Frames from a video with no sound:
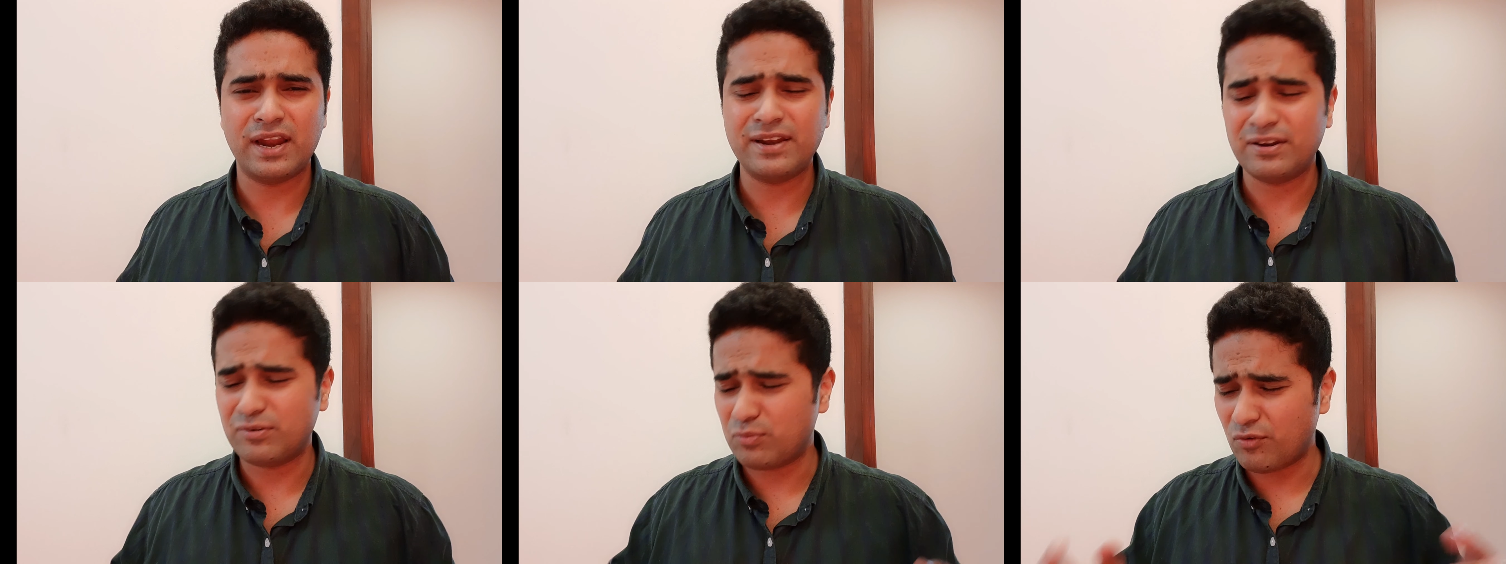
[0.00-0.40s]

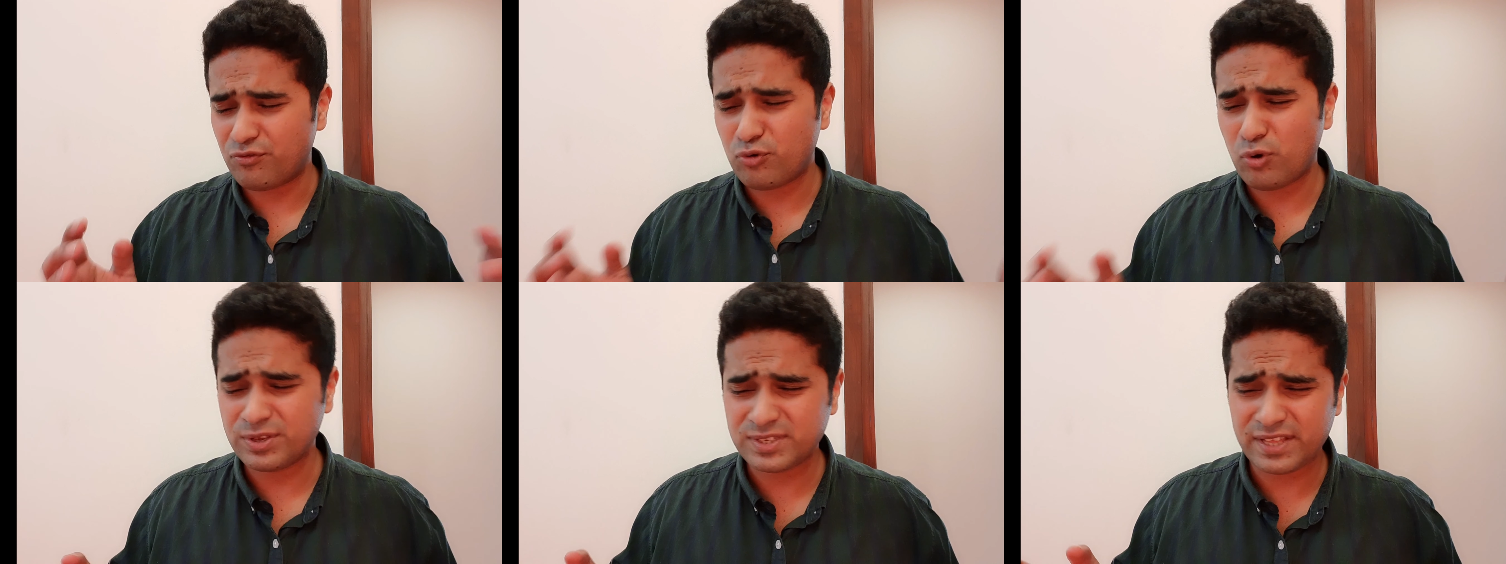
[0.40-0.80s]
and
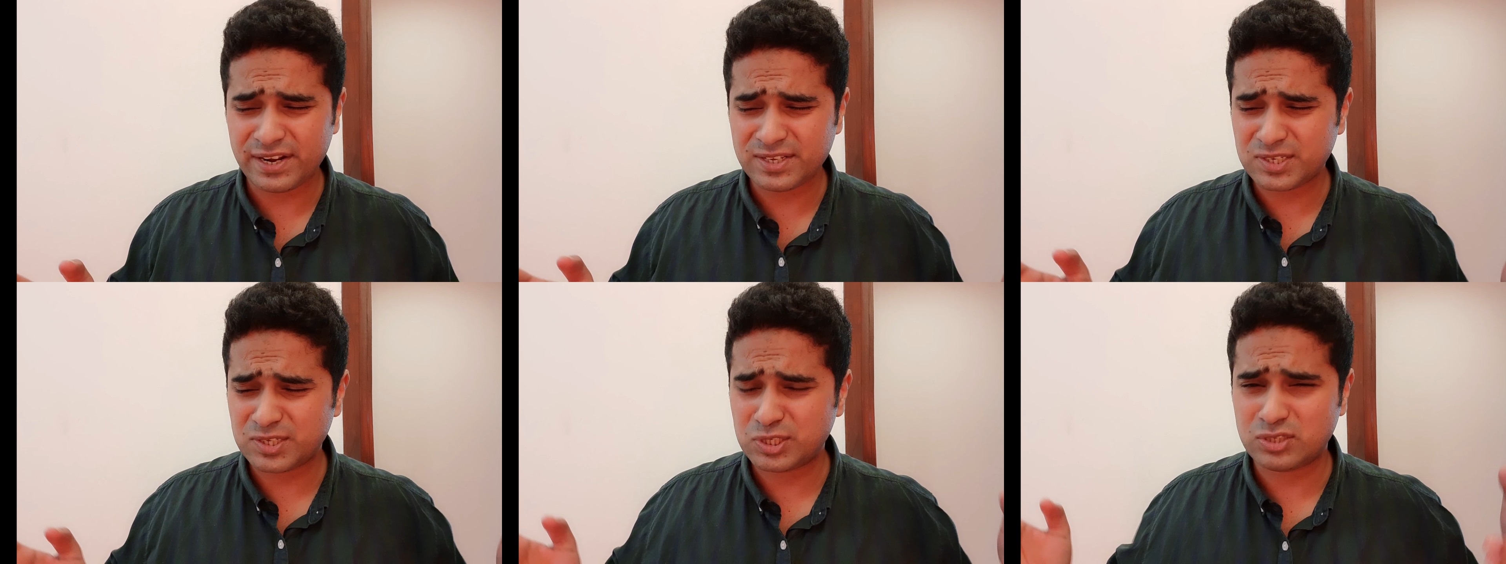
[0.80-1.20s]
of course there
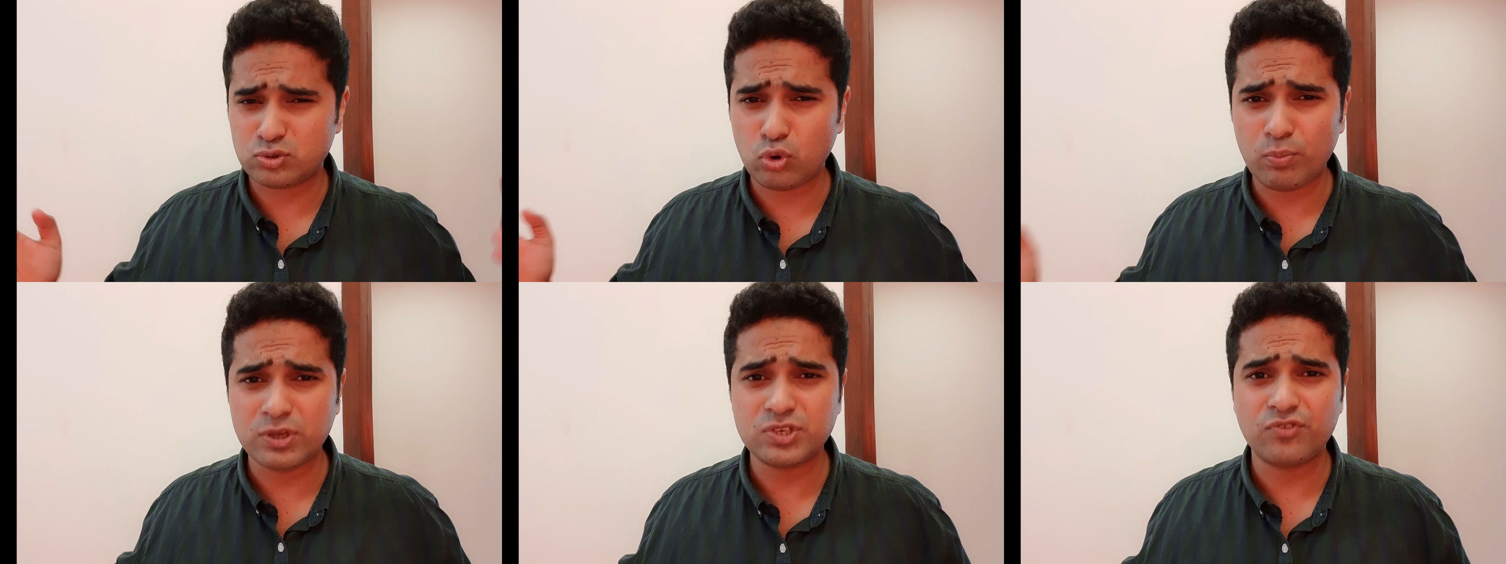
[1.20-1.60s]
is
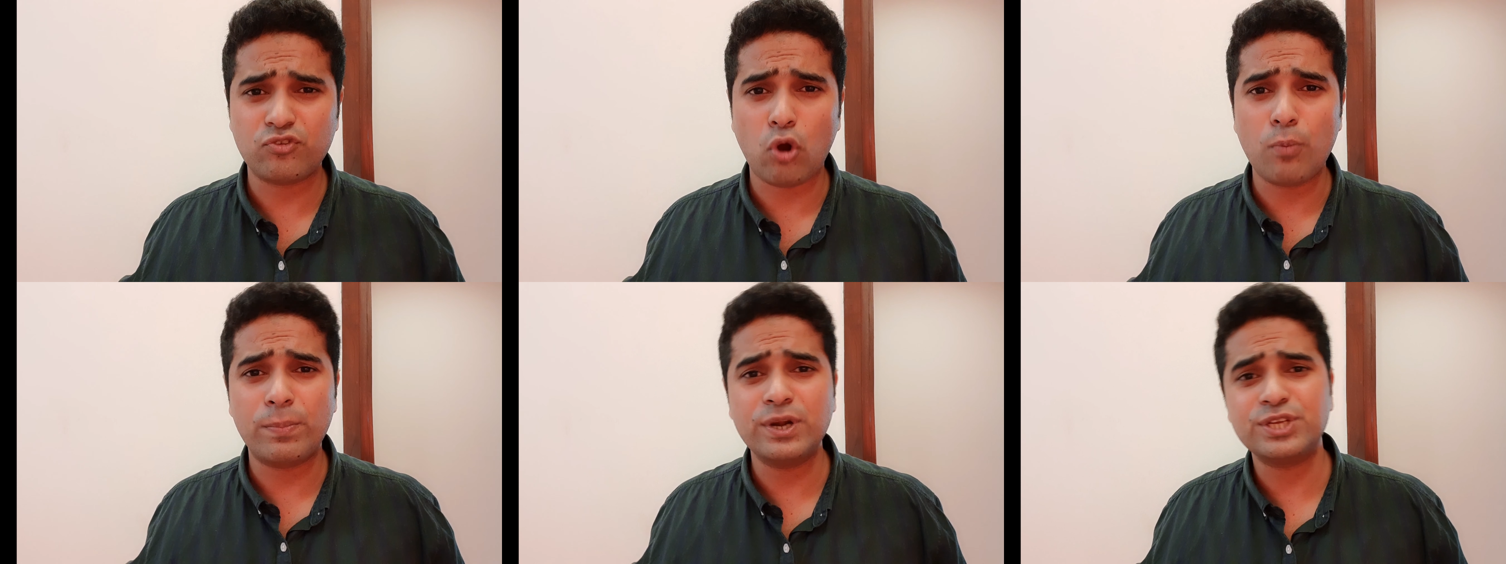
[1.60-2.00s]
so much of
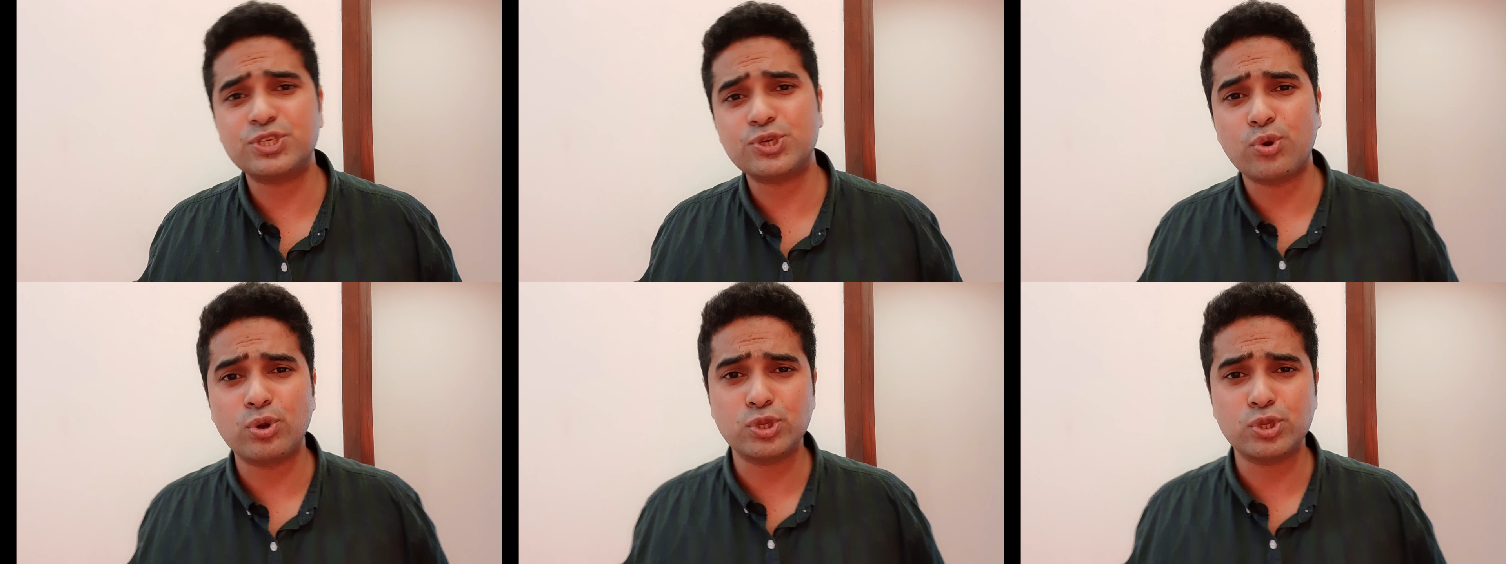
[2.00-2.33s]
competition